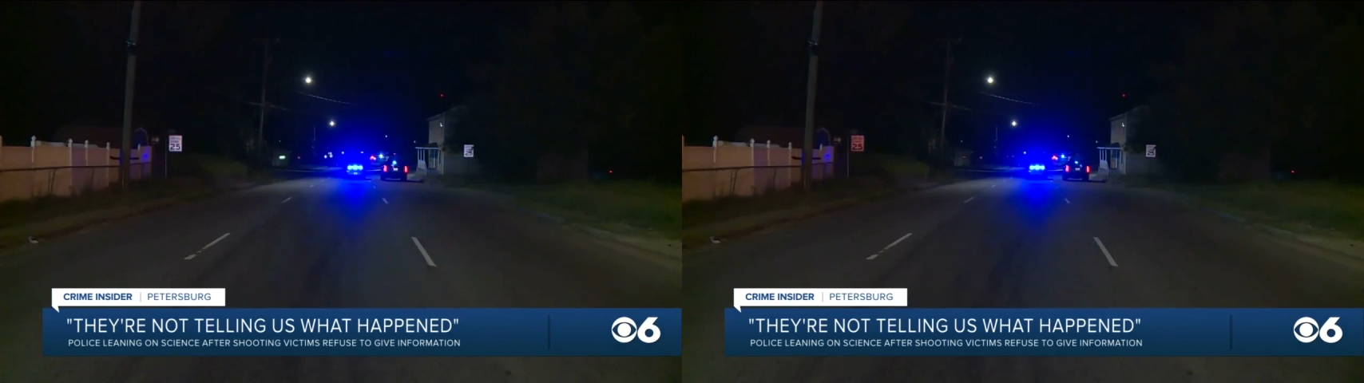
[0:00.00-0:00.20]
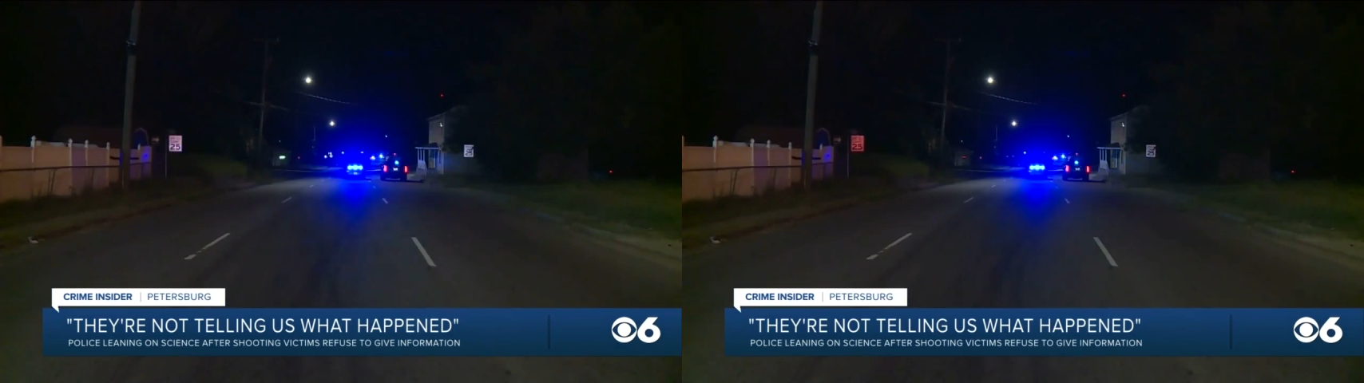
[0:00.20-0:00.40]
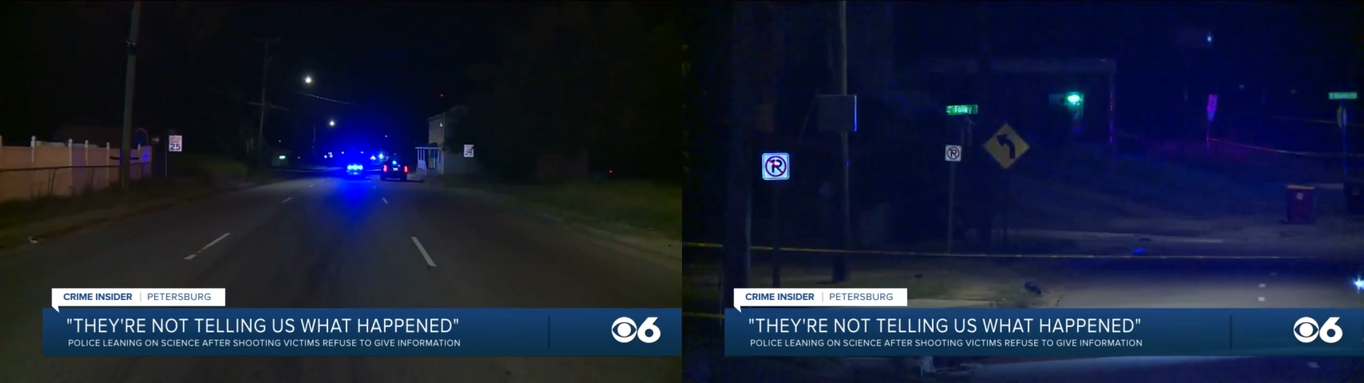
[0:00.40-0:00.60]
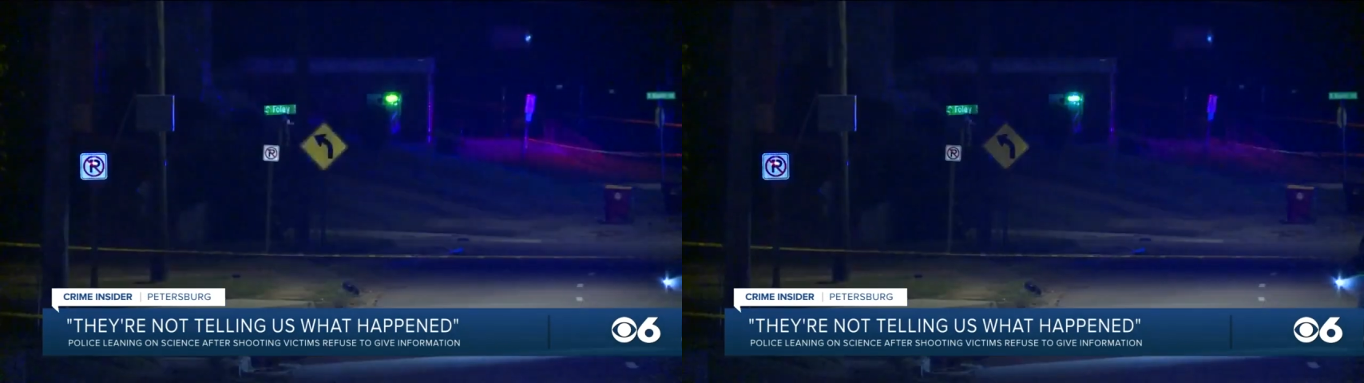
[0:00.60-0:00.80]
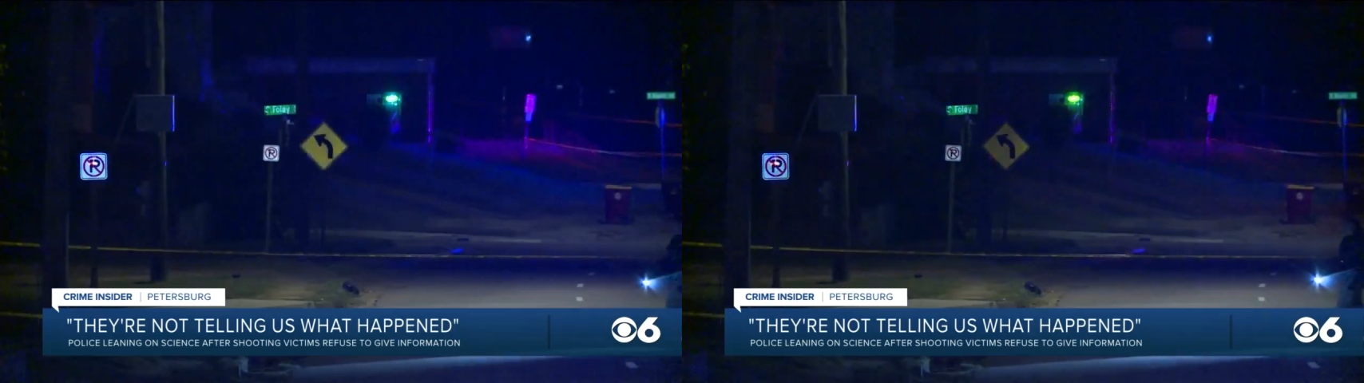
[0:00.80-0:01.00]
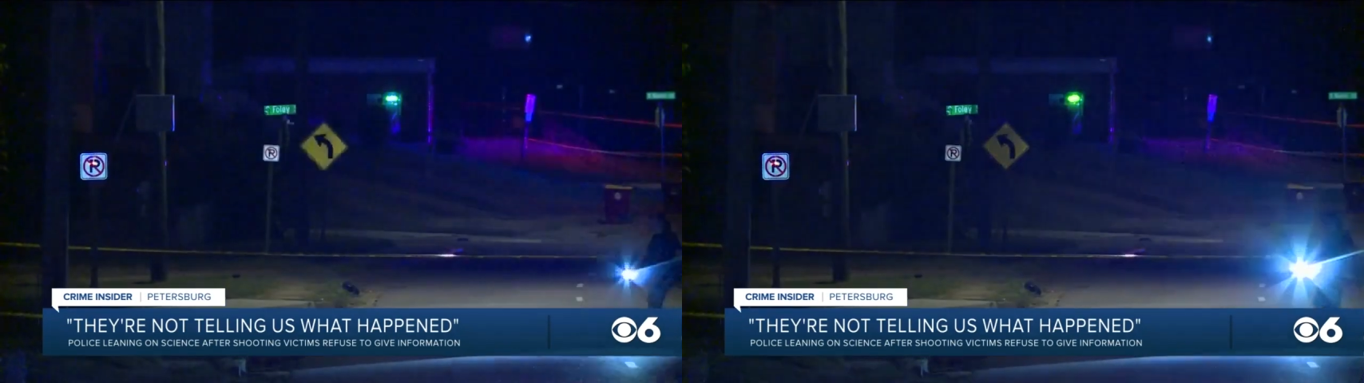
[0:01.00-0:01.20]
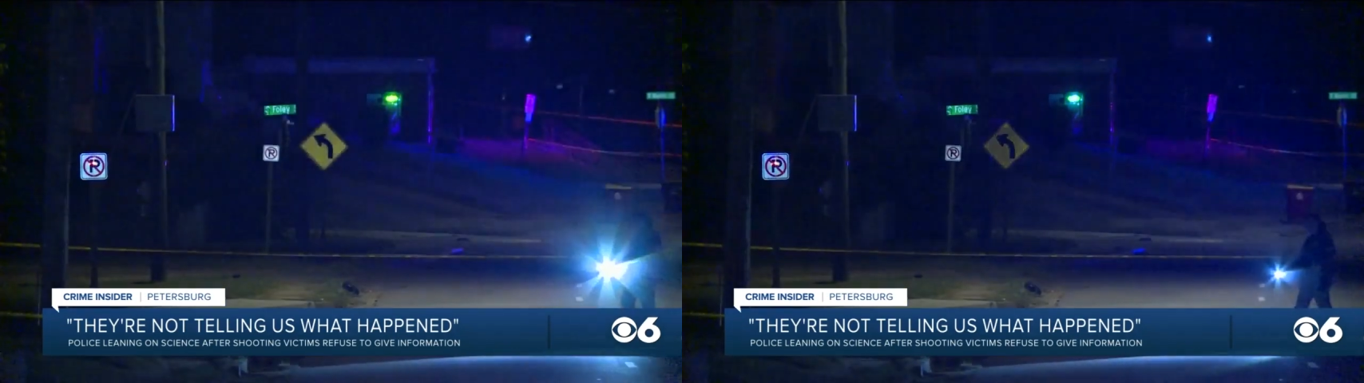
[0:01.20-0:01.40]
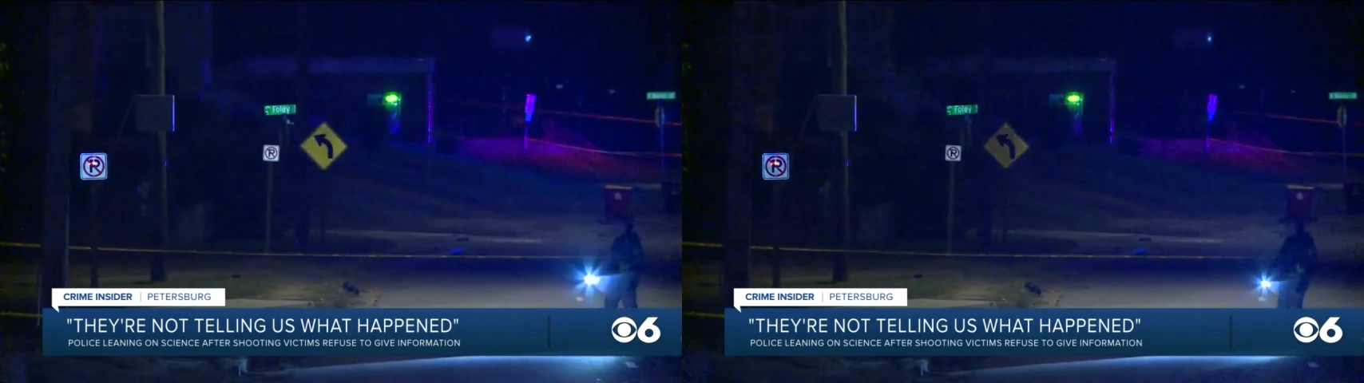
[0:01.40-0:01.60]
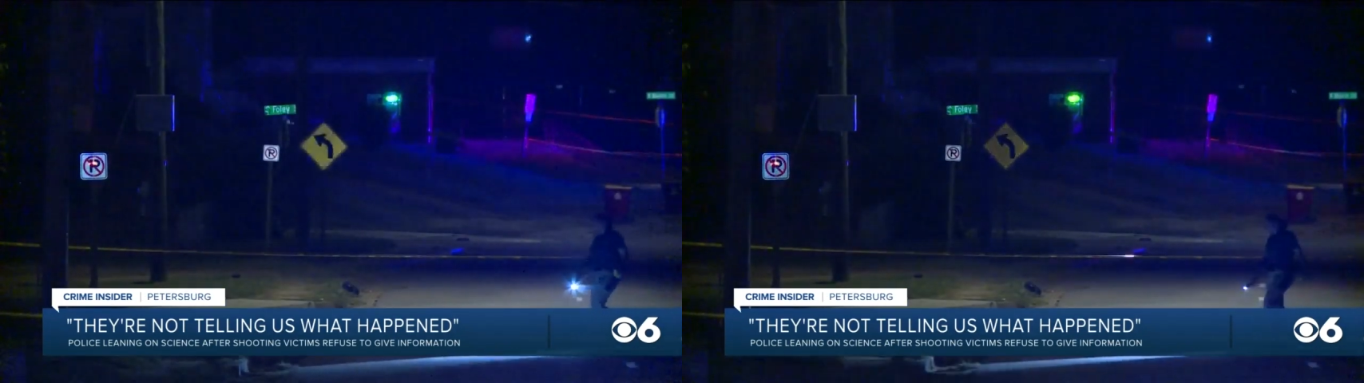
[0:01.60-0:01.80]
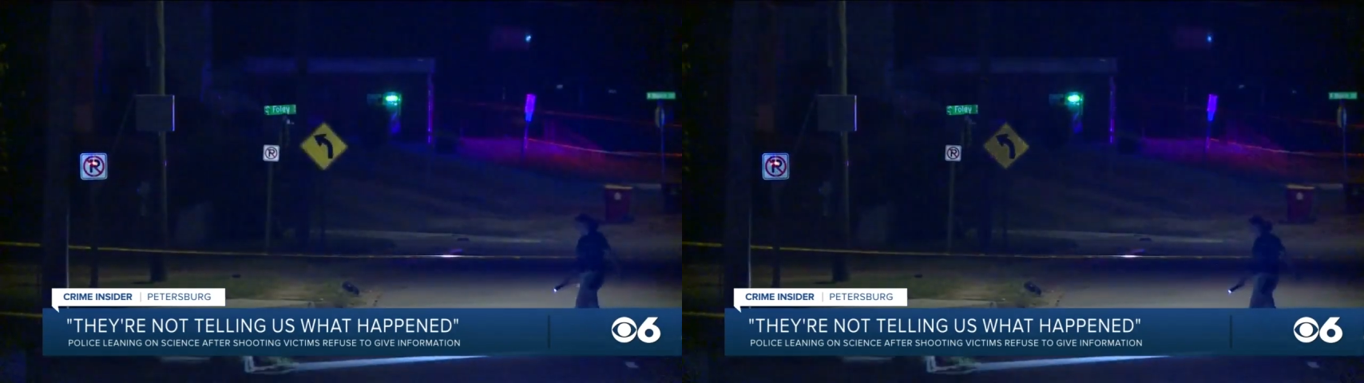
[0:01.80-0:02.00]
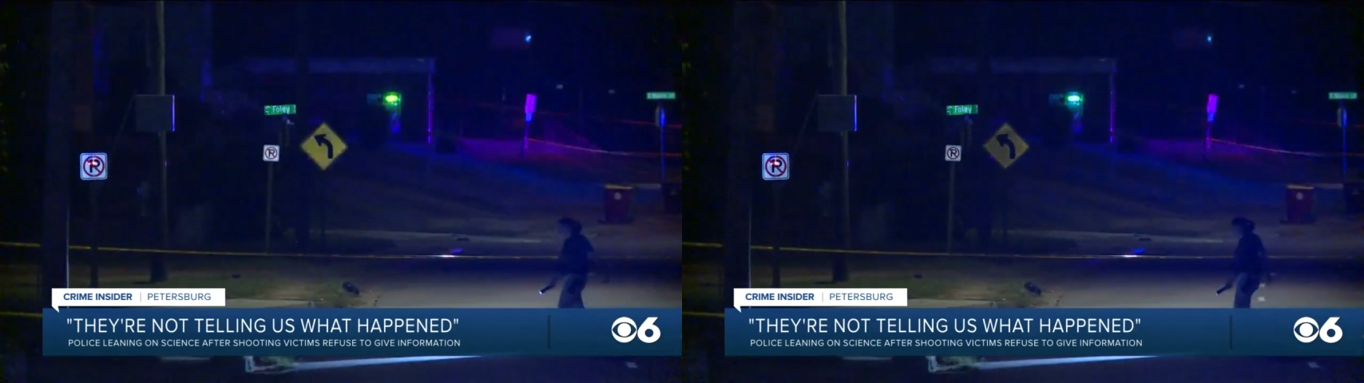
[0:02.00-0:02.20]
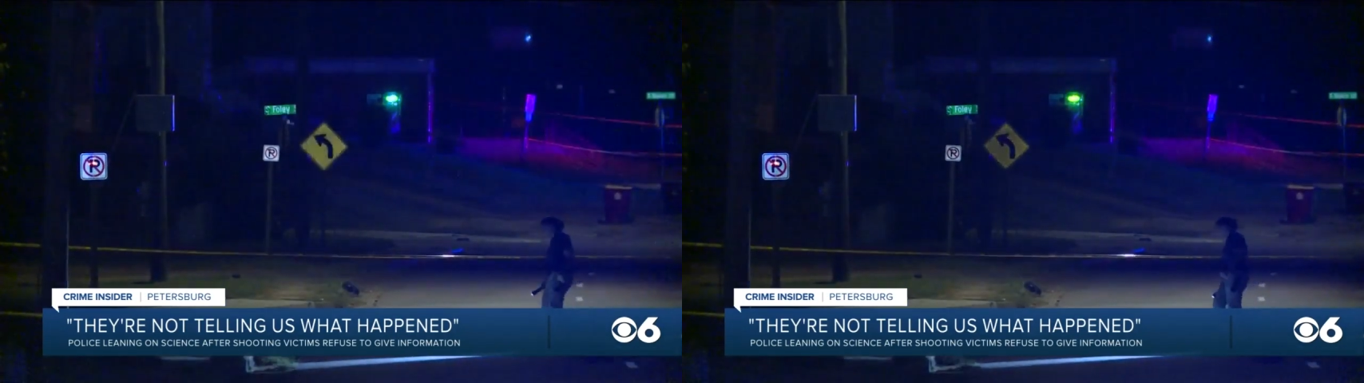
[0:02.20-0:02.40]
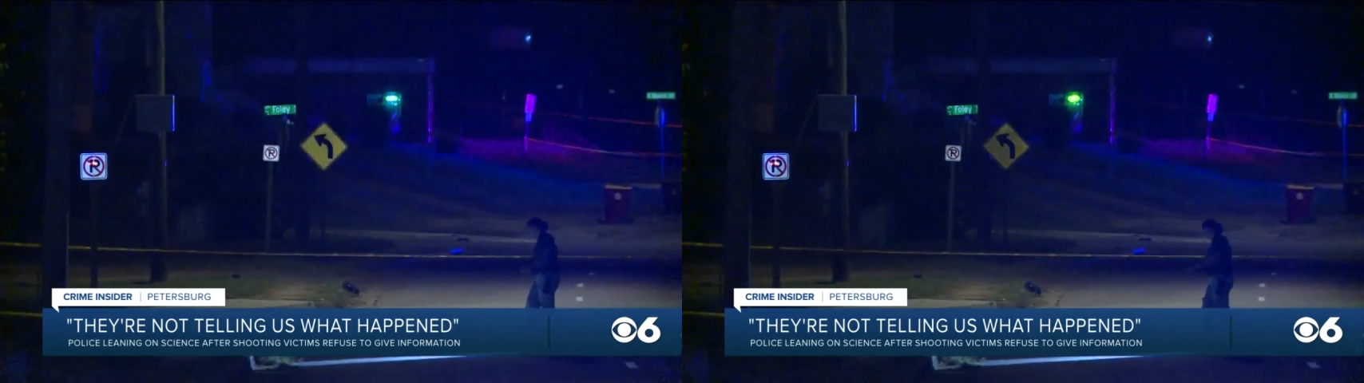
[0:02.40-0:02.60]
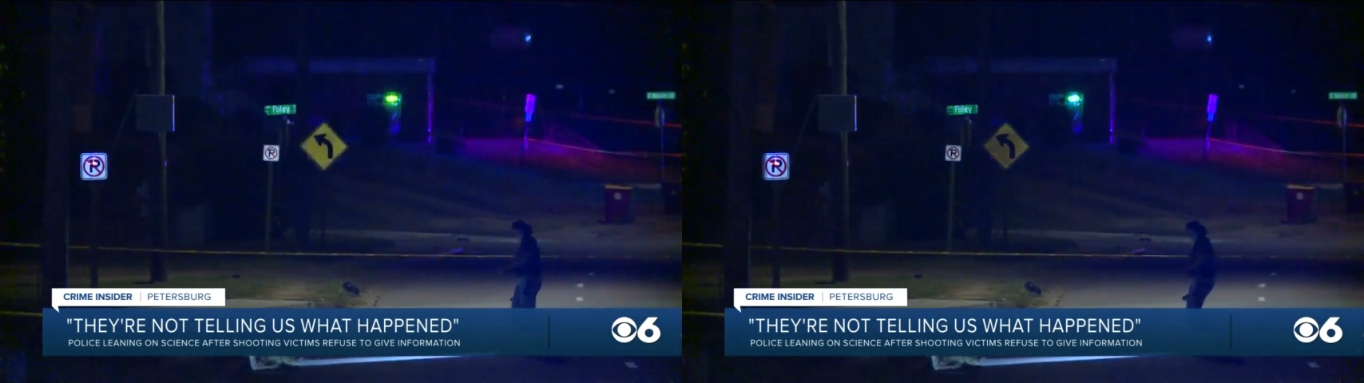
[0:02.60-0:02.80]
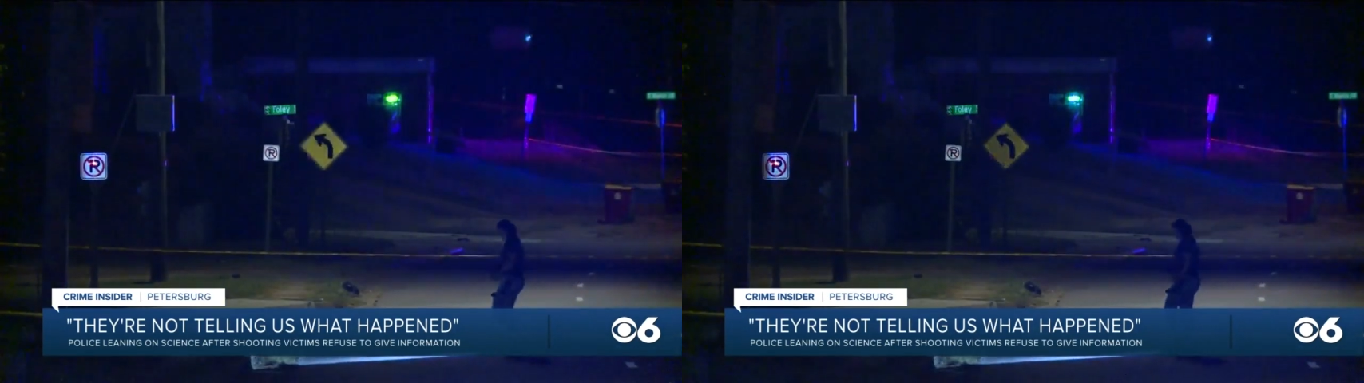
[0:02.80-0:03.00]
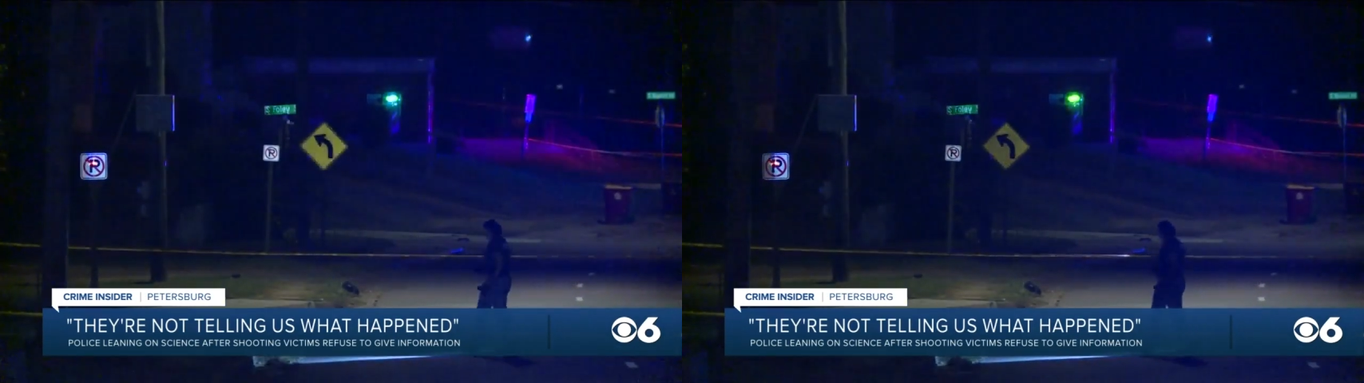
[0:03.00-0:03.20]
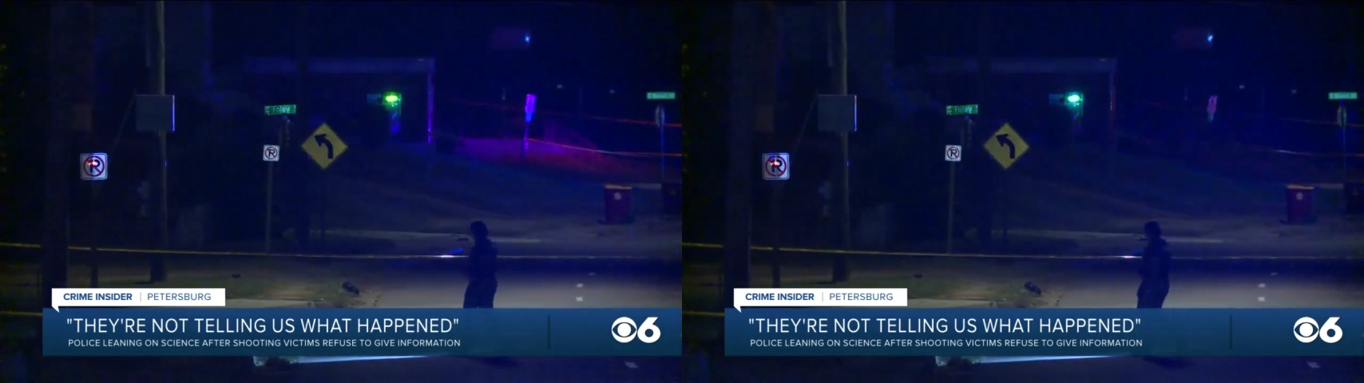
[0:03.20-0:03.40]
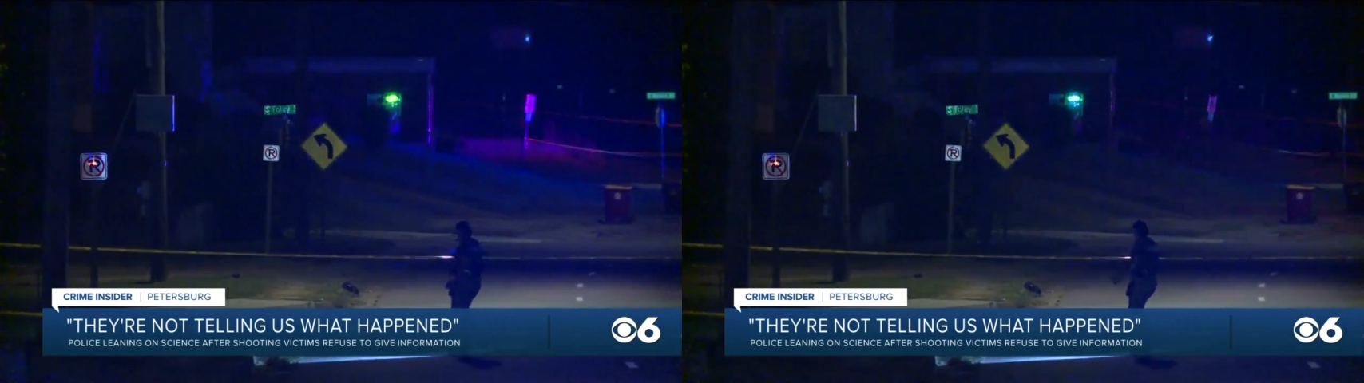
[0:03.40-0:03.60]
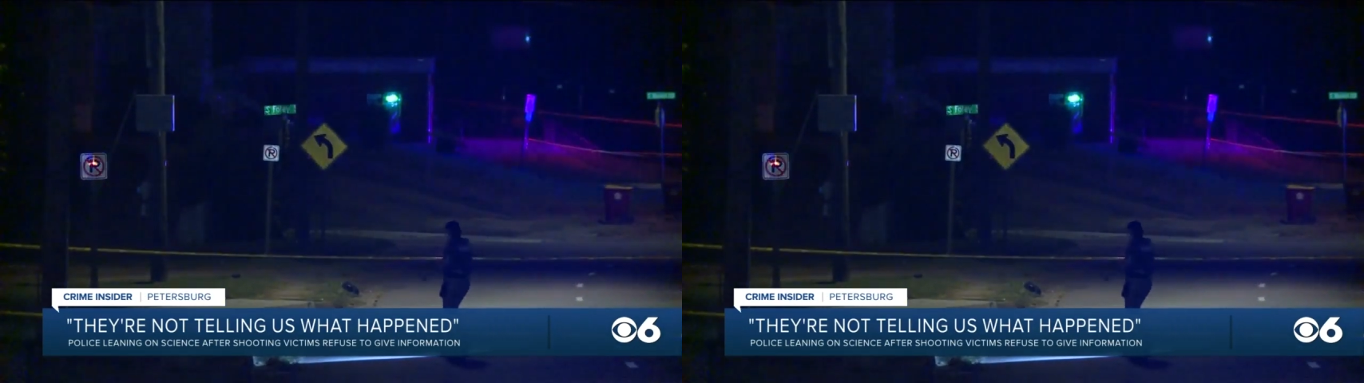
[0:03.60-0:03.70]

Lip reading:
No face is visible, so there are no lips to read.